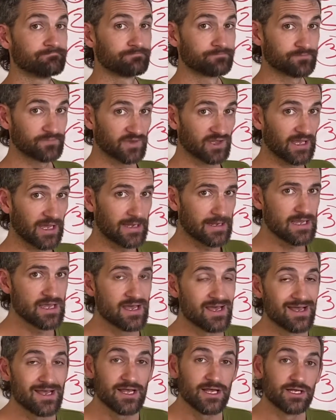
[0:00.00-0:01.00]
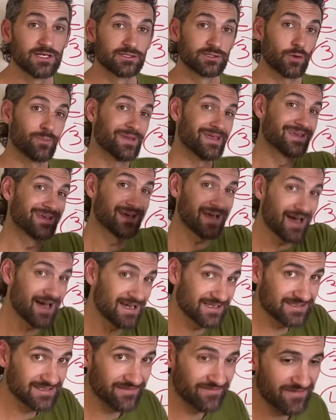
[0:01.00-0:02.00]
Okay? So
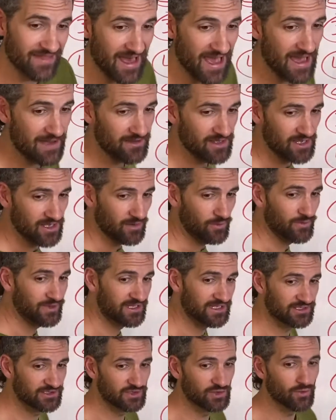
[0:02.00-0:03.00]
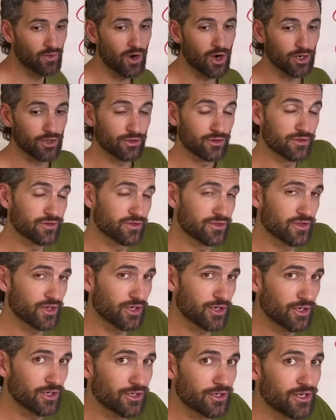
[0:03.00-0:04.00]
because of that, we get to our
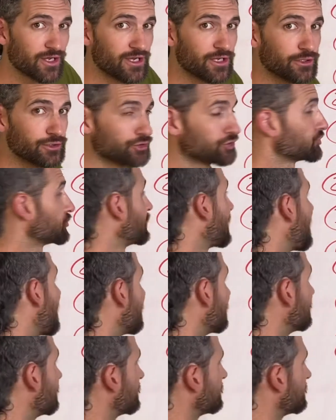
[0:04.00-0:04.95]
third trend.